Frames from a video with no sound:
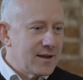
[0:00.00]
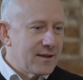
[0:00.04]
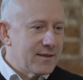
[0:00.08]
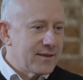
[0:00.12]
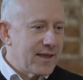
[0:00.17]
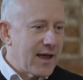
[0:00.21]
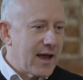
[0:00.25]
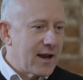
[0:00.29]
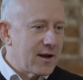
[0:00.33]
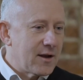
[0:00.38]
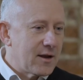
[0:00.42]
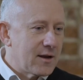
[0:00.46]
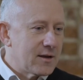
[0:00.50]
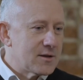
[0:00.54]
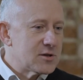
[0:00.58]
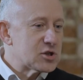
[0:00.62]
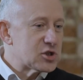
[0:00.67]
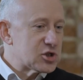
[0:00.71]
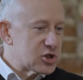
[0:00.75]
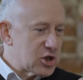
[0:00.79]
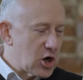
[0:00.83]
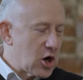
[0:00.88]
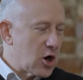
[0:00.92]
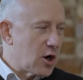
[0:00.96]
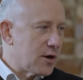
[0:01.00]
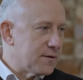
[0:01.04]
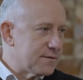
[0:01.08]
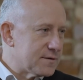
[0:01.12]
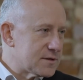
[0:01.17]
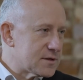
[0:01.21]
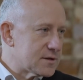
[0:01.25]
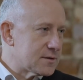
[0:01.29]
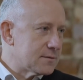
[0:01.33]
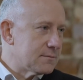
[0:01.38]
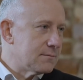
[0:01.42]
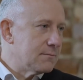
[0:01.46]
that
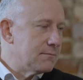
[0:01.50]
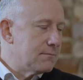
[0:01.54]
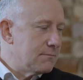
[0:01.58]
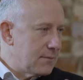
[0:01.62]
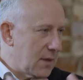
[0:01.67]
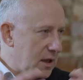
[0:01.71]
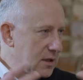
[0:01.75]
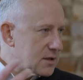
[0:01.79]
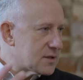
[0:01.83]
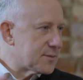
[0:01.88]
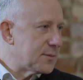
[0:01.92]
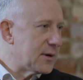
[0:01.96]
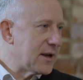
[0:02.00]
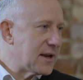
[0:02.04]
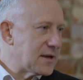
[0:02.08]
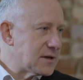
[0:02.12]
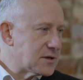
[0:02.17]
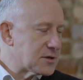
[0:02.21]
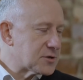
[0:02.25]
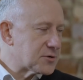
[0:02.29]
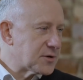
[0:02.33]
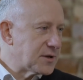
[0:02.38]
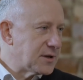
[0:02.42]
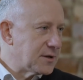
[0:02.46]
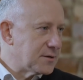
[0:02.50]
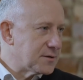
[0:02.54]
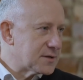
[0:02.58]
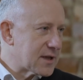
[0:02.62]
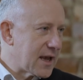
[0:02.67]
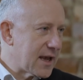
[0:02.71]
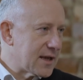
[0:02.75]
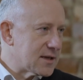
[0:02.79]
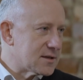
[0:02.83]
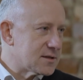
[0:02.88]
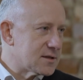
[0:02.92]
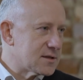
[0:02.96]
serves multiple industry use
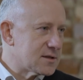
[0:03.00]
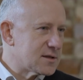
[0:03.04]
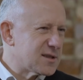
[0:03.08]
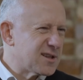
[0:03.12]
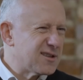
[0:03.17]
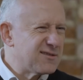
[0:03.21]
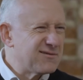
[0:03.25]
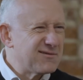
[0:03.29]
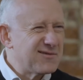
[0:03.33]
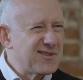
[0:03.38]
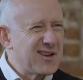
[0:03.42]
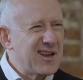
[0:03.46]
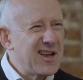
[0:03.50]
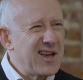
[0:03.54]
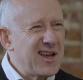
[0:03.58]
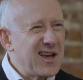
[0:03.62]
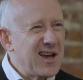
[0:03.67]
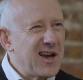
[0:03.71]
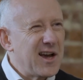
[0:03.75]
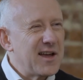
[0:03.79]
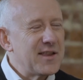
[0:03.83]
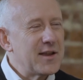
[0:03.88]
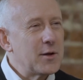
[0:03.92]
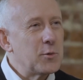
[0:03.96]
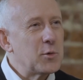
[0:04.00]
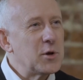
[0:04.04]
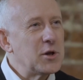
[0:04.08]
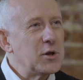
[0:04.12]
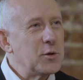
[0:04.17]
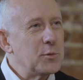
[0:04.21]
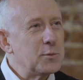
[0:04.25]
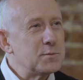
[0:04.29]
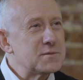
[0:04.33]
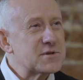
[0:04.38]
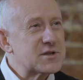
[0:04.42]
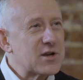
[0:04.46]
cases. And I think when
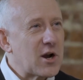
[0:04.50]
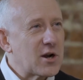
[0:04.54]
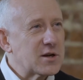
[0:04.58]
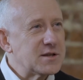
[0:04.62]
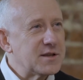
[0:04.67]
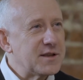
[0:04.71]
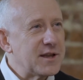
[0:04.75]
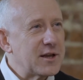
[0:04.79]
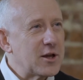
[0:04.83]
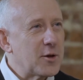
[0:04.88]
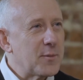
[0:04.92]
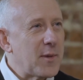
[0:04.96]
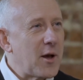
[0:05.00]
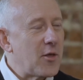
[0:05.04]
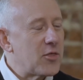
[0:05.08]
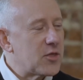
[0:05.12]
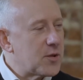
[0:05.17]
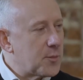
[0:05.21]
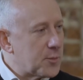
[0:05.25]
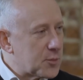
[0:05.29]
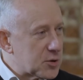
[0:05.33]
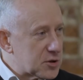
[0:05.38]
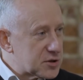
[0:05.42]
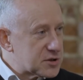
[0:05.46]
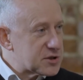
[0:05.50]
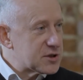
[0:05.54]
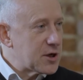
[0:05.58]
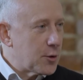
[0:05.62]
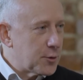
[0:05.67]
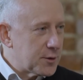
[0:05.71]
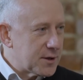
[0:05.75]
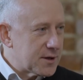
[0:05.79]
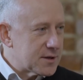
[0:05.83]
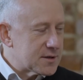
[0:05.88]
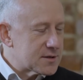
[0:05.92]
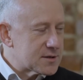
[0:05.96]
you start to think about the
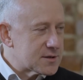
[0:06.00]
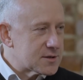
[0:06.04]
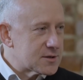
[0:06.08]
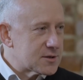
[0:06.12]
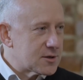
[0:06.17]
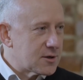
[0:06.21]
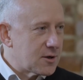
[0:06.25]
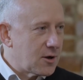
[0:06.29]
personas